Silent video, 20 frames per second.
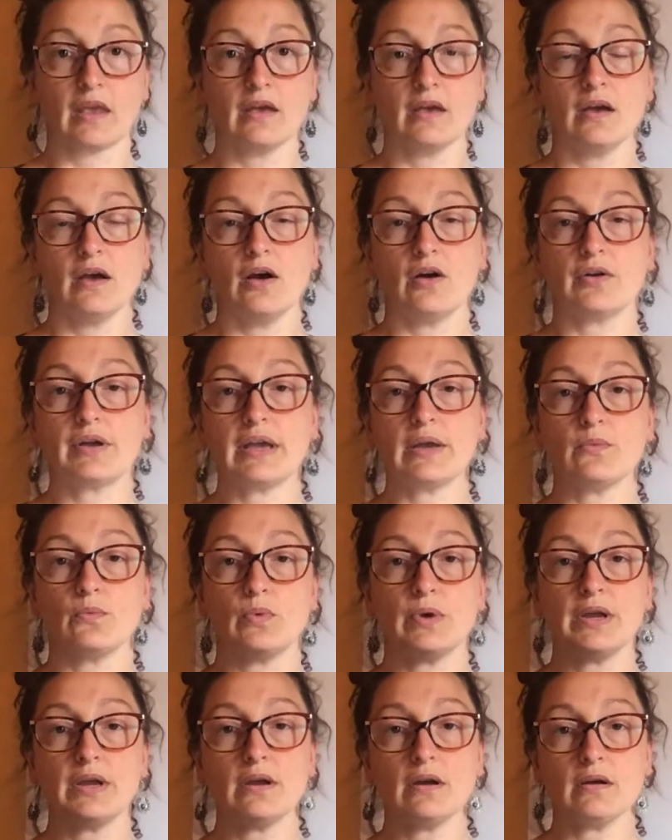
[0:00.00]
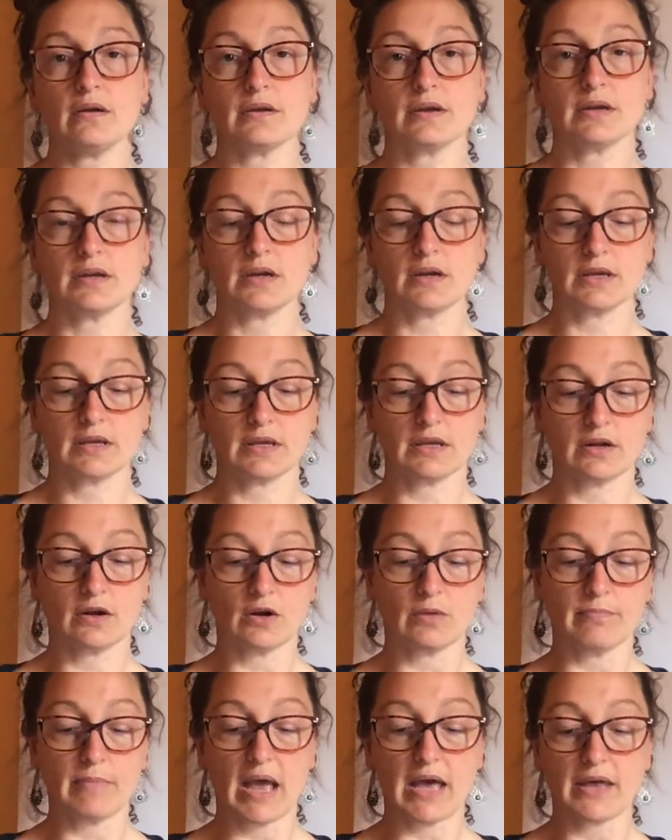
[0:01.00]
Okay, we are going to get our
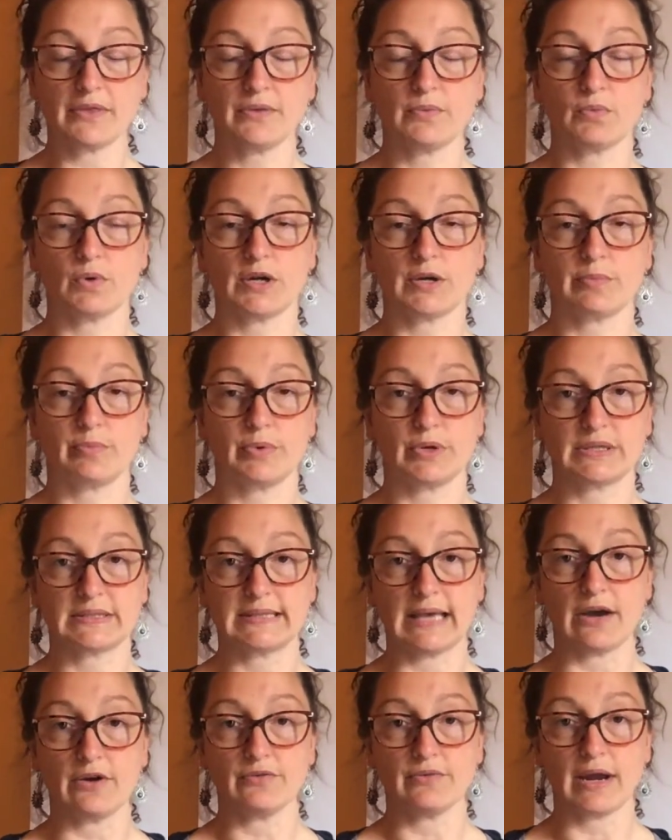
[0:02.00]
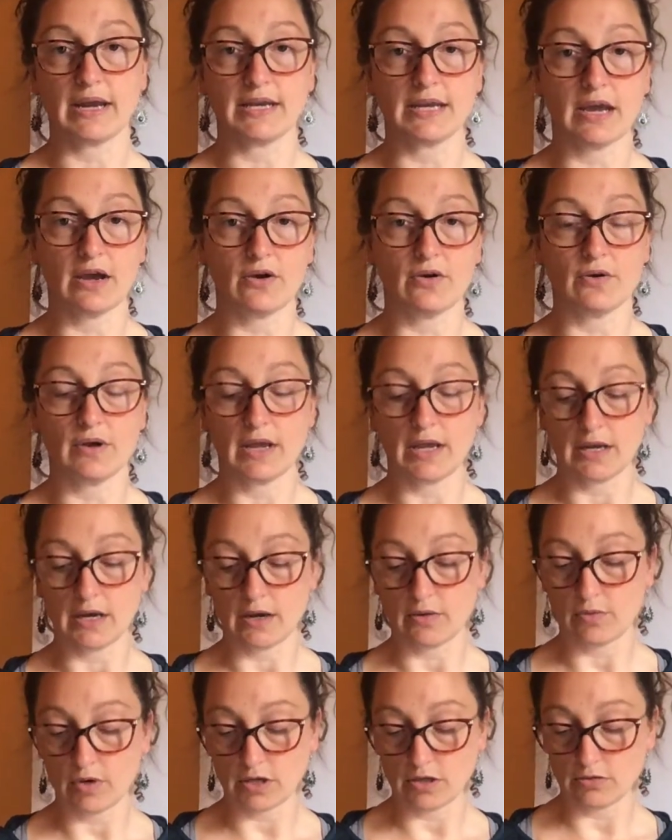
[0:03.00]
math workbooks out right now, and I
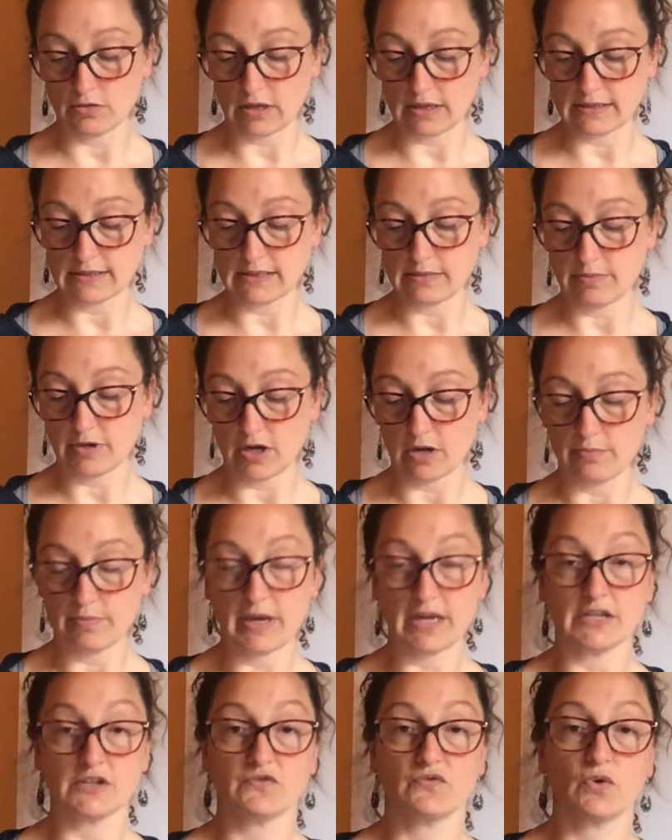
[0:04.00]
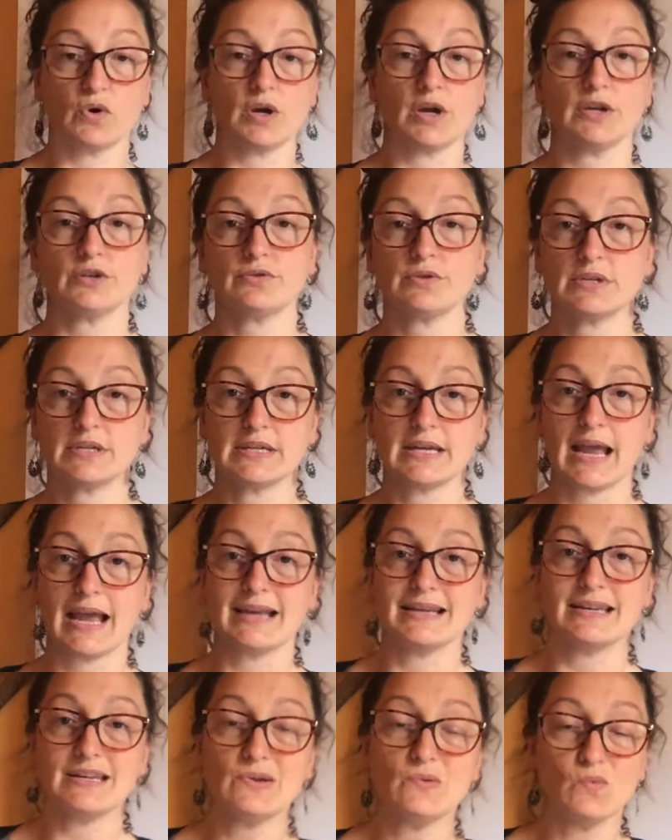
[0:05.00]
want you guys to be on page
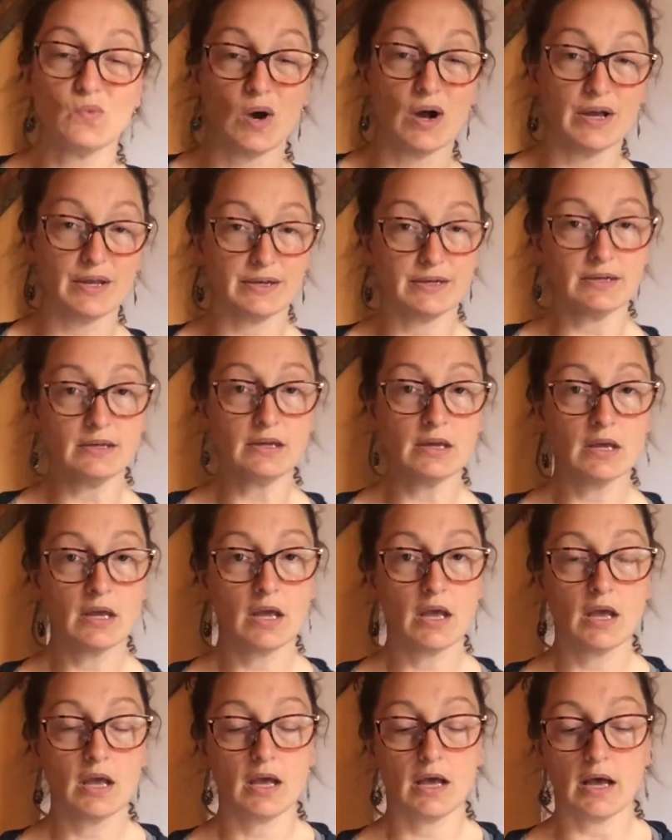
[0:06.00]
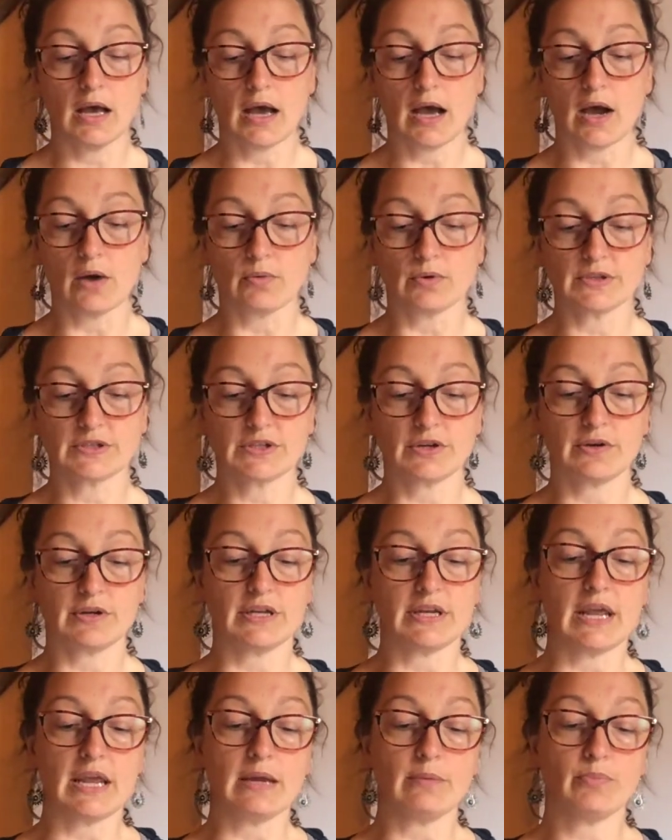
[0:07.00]
491. We're starting
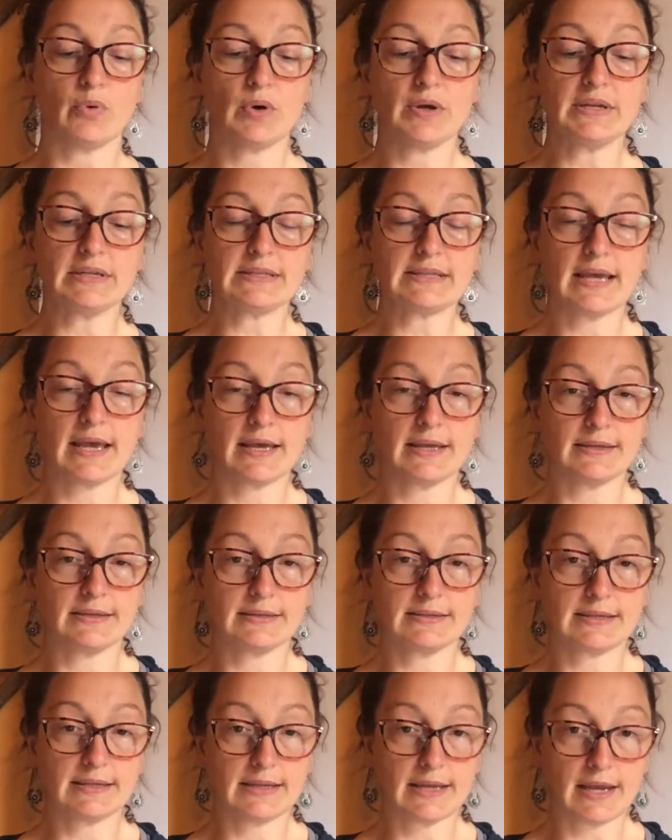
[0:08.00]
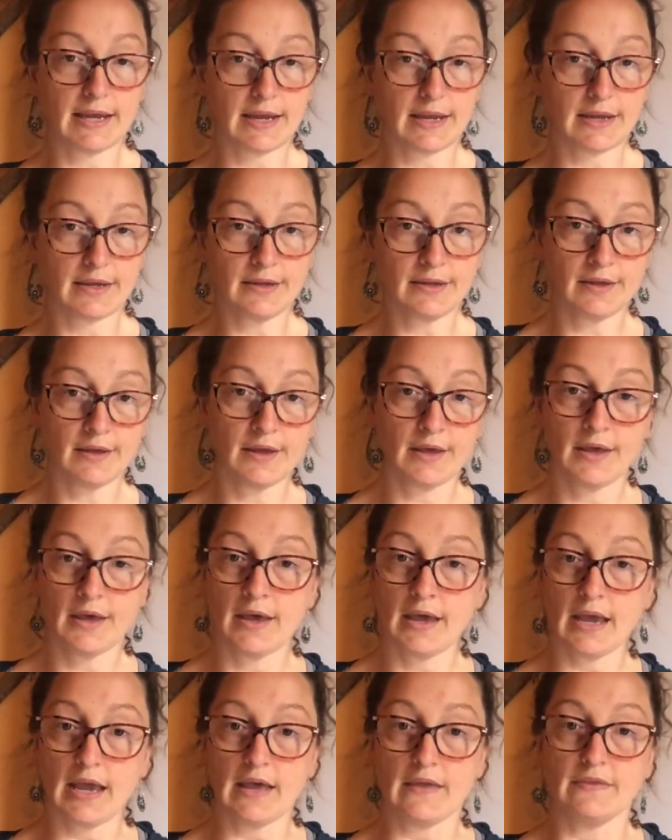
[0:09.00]
8.10 today.
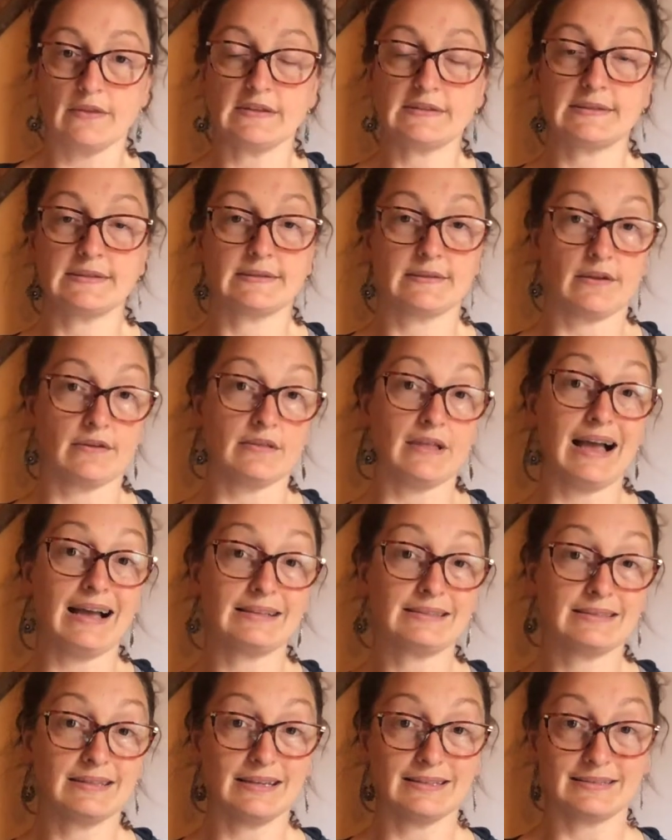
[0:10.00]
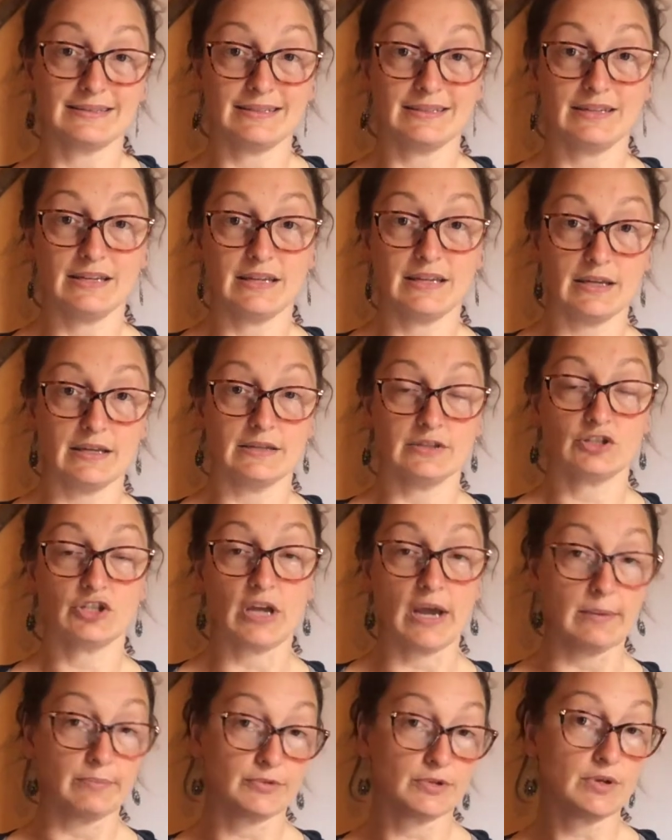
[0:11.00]
And this is our last lesson in
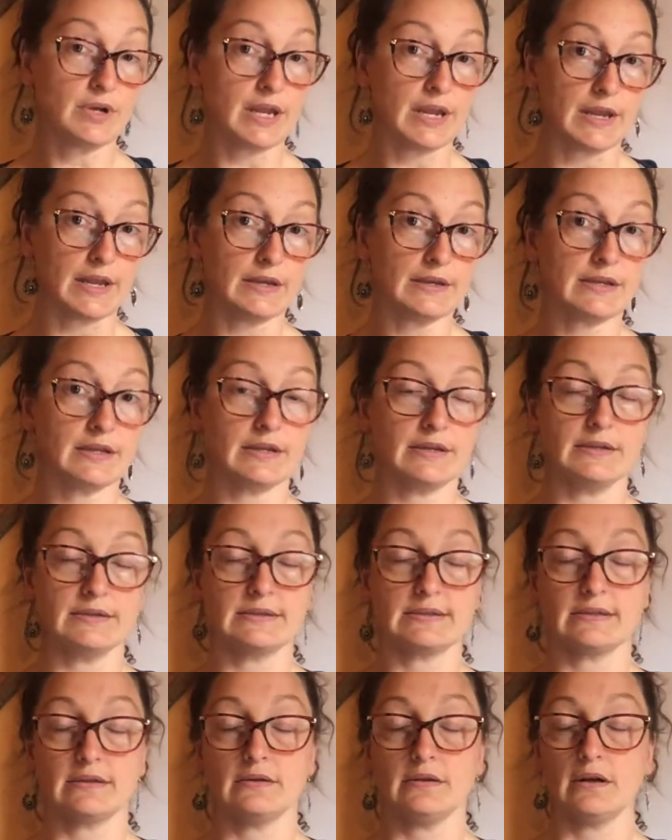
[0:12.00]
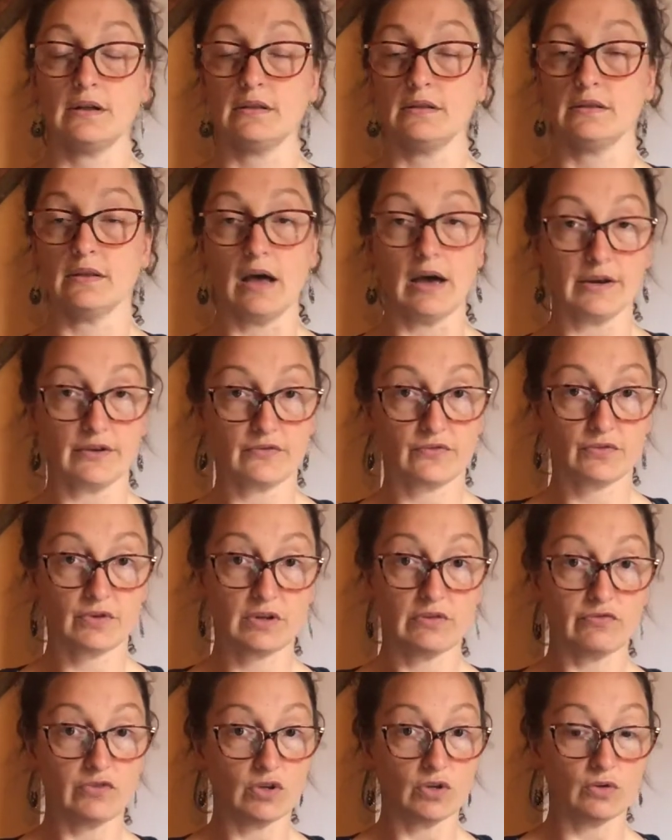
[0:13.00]
Chapter 8. It is a lot of
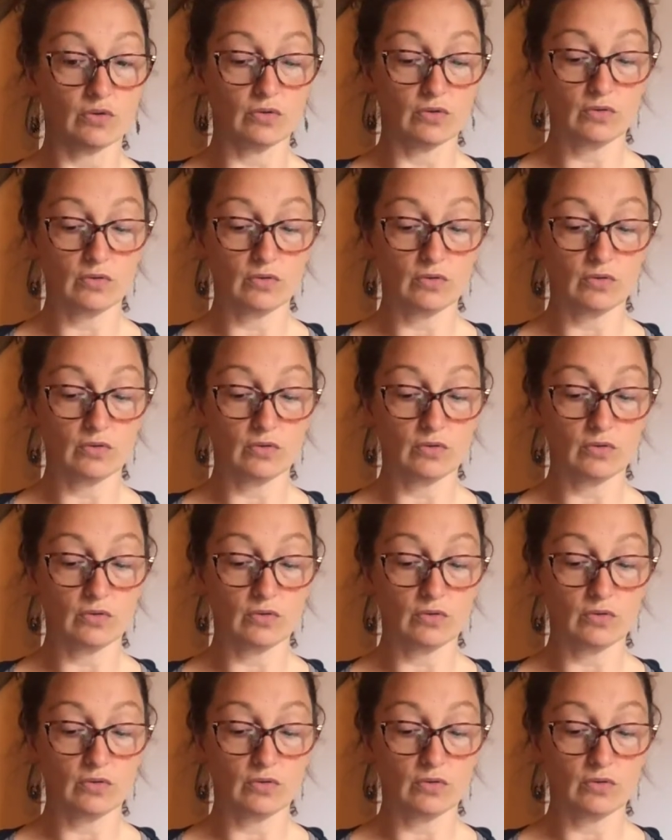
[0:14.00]
review